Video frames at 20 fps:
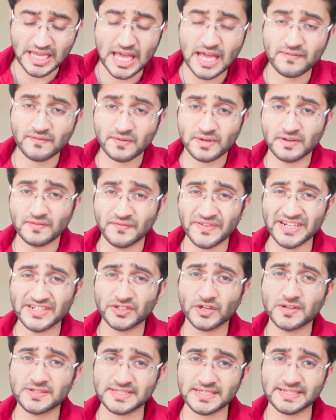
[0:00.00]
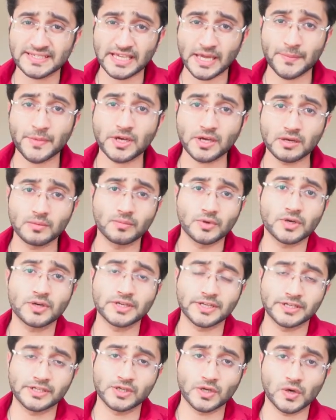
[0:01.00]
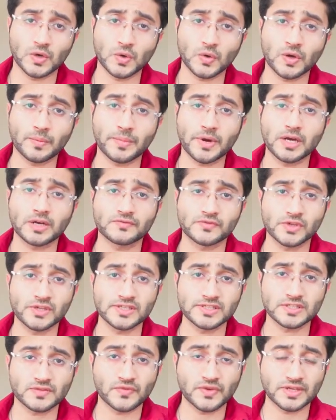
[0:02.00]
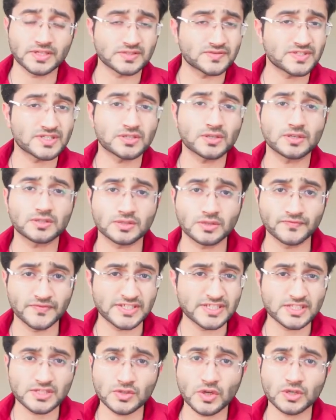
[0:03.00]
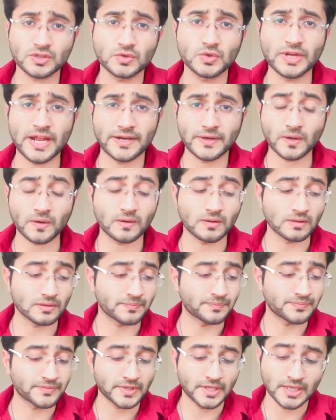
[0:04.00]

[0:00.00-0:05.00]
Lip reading: They have a very toxic chemical burn in your lower part of your esophagus, which is not good at all.